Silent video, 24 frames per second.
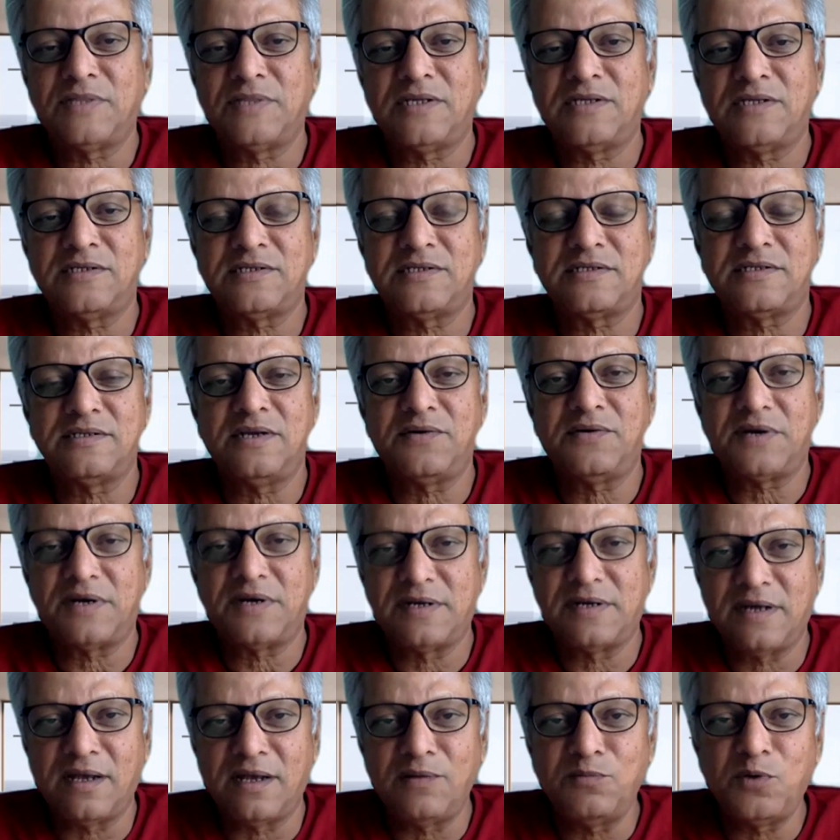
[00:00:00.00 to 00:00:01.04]
There's never
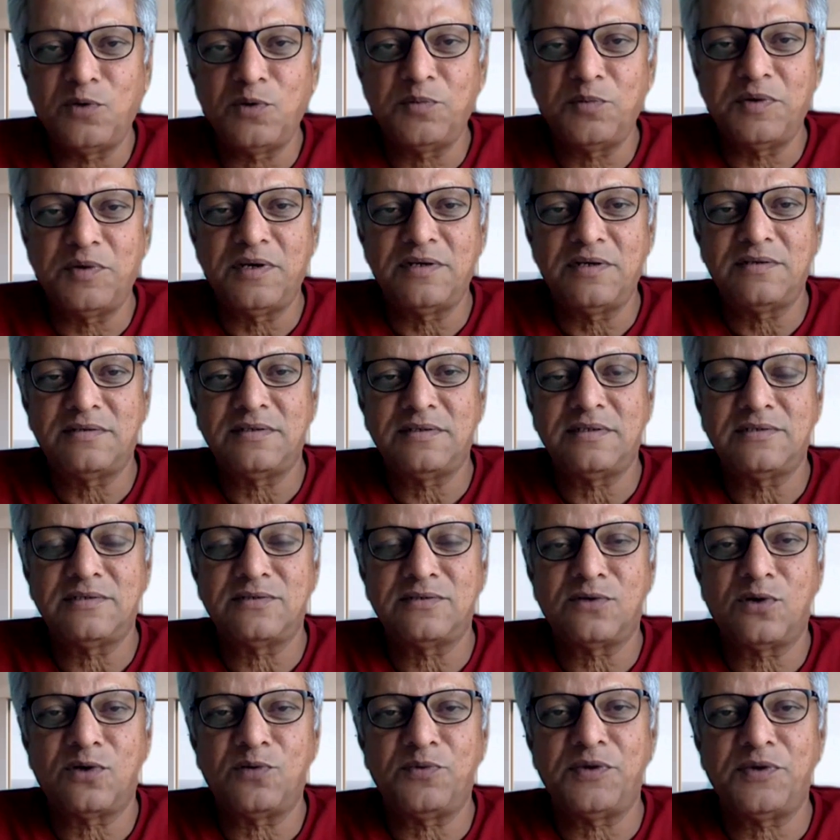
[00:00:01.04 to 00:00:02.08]
a dull moment. He's
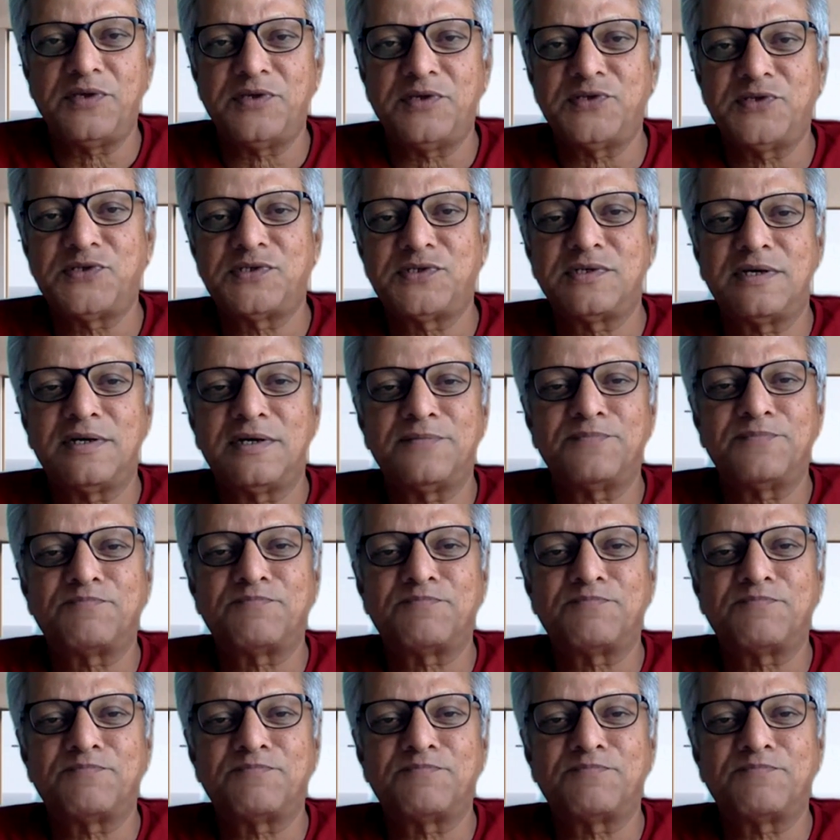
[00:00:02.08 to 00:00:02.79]
always